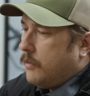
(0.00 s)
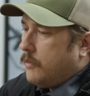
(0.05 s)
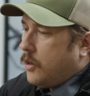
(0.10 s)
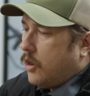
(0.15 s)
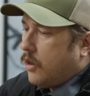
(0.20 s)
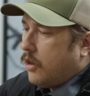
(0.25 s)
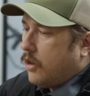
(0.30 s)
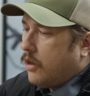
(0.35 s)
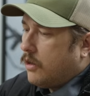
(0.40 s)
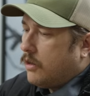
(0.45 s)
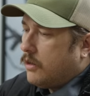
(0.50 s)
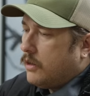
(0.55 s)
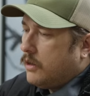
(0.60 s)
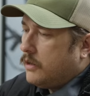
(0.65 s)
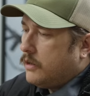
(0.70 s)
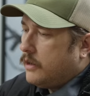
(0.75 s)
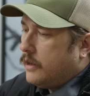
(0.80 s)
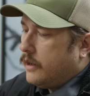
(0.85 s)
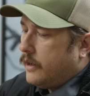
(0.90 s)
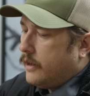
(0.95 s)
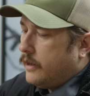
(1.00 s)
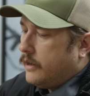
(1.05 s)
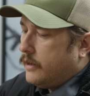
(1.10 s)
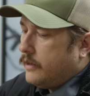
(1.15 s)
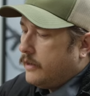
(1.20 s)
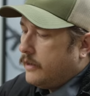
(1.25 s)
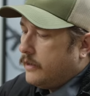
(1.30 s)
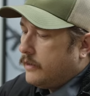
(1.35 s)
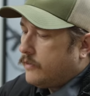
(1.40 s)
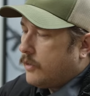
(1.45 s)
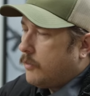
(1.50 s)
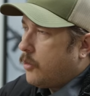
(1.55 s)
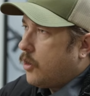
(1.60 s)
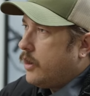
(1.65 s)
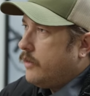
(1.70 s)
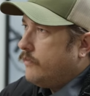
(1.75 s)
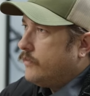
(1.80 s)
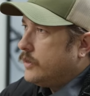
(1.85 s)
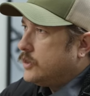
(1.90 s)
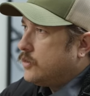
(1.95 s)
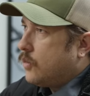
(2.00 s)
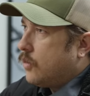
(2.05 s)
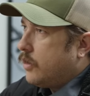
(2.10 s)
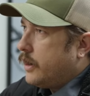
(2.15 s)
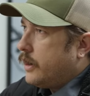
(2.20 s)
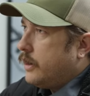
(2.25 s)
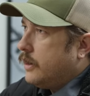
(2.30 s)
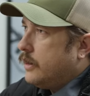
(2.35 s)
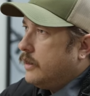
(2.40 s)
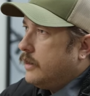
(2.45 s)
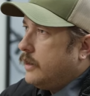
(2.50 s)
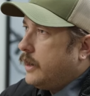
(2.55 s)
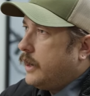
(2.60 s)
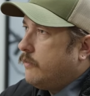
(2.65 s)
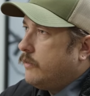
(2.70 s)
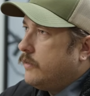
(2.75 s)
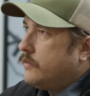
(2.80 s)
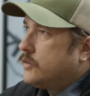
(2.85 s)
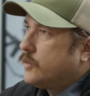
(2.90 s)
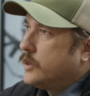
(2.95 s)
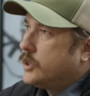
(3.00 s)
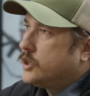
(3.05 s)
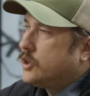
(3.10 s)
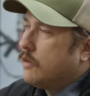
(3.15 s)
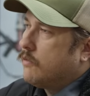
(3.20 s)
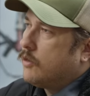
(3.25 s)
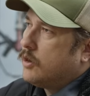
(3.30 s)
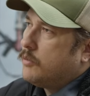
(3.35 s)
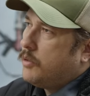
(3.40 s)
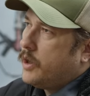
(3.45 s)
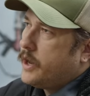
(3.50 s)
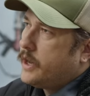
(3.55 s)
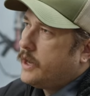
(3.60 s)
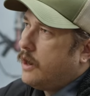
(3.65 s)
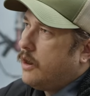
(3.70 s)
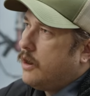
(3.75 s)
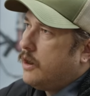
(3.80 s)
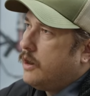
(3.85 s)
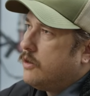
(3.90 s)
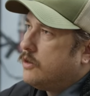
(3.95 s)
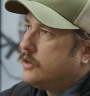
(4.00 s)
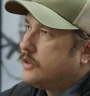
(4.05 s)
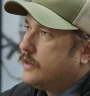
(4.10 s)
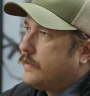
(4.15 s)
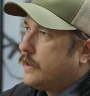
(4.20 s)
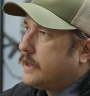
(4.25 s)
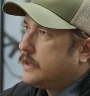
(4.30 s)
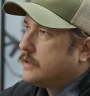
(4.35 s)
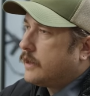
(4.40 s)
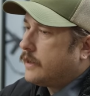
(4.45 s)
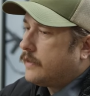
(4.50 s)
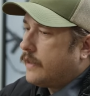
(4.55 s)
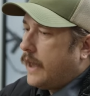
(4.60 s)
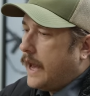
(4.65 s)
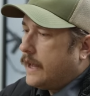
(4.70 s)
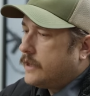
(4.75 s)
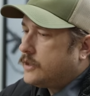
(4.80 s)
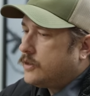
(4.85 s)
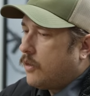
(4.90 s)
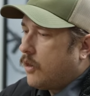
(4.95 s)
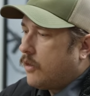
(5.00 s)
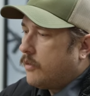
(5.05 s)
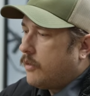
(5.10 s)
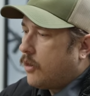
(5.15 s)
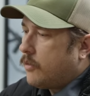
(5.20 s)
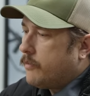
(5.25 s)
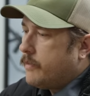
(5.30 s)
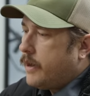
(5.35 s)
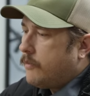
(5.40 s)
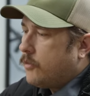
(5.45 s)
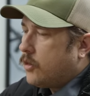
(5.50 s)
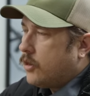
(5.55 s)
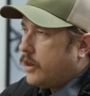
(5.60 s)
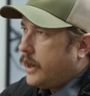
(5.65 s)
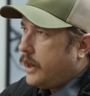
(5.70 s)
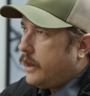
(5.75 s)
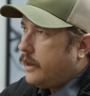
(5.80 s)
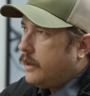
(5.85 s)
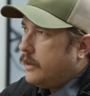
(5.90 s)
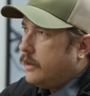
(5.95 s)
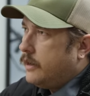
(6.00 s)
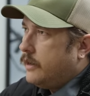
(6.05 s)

our inventory, and we've switched over to plate carriers and things like that. So our memory,